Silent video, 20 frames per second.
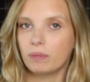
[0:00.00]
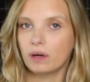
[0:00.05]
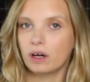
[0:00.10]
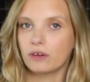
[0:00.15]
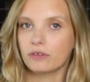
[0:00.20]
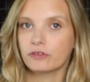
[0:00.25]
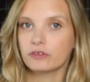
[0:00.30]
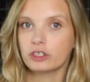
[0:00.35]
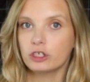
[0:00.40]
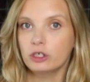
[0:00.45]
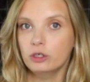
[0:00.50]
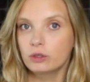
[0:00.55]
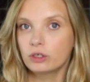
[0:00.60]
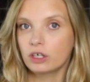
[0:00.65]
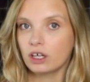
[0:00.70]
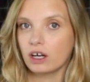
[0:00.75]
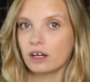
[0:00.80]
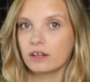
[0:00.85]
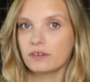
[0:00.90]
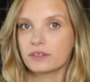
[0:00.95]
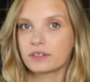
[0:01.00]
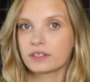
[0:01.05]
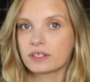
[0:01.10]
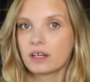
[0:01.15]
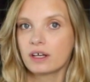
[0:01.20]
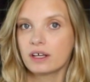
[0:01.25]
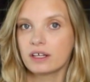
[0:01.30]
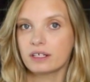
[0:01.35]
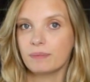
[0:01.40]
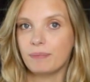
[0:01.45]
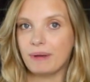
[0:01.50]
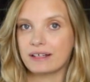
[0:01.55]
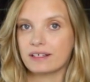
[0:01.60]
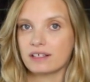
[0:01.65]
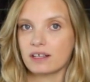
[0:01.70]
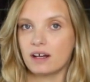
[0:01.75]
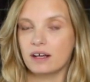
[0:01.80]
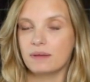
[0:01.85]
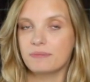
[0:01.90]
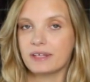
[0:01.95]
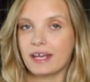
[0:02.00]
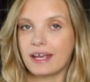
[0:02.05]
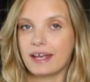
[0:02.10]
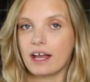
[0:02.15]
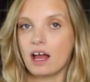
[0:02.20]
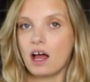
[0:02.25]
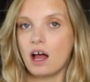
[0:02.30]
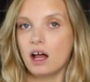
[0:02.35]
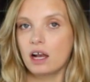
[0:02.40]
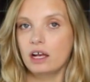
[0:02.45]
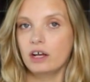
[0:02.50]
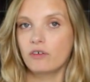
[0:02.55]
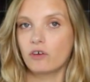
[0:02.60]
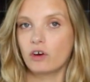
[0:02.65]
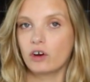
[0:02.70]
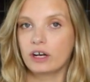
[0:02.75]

bath too close to bedtime, take it earlier